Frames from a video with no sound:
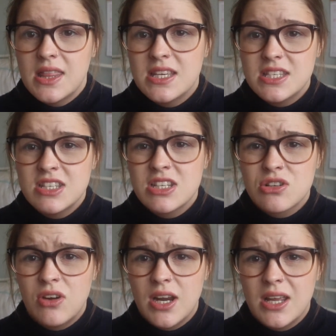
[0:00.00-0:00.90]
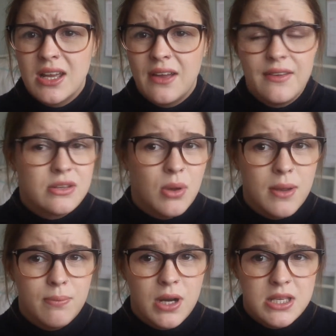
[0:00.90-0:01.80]
This is just great. It's
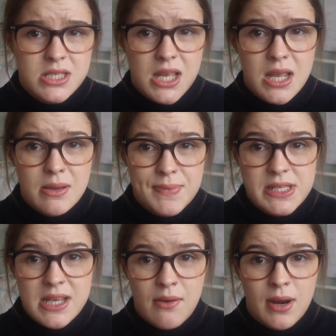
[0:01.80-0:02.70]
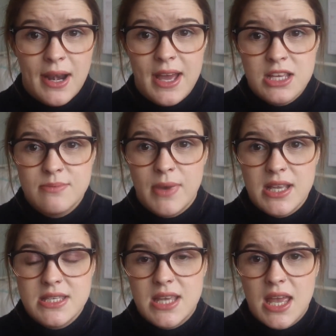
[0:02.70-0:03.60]
quite pricey, it's Hourglass, but
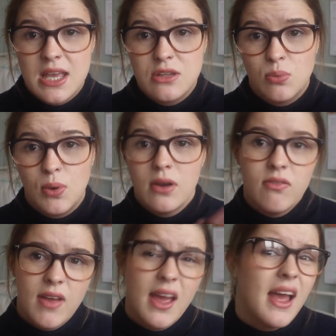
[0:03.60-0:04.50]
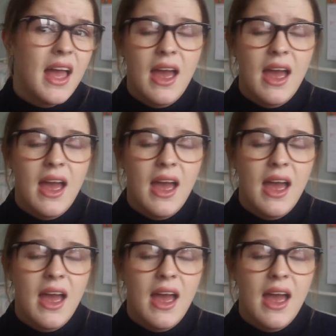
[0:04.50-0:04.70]
I'd say it's worth it.